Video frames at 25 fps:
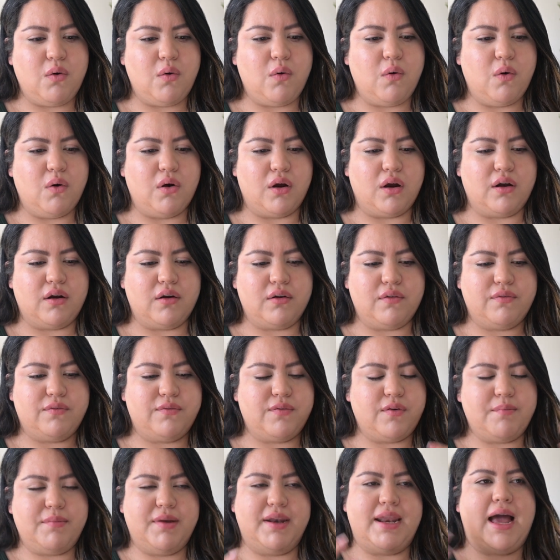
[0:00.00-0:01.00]
or
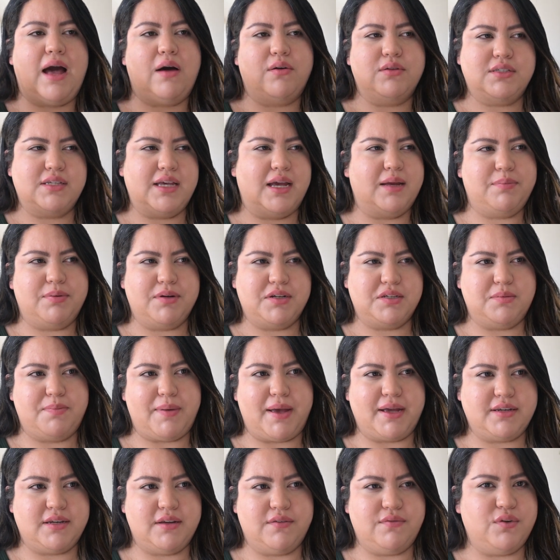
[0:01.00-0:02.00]
from an outside
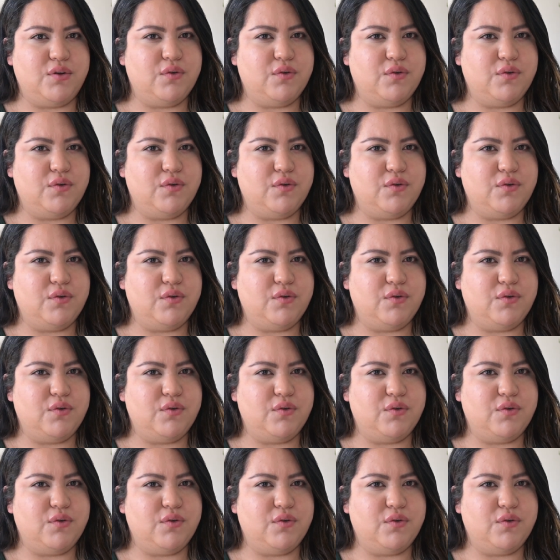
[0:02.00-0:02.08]
perspective